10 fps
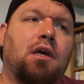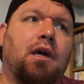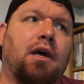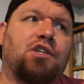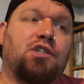
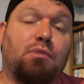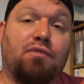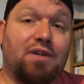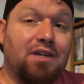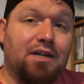asked him if
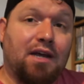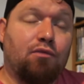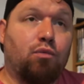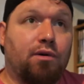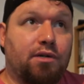he did
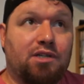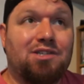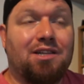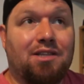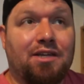have one, and he
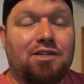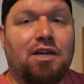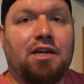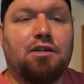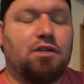said that he
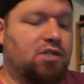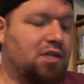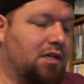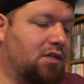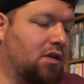did, and he
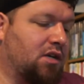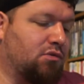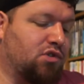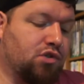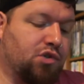said that it
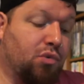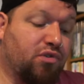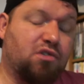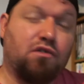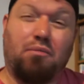was
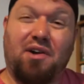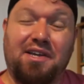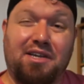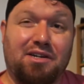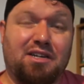notorious for
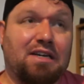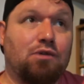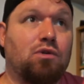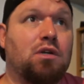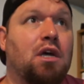breaking down,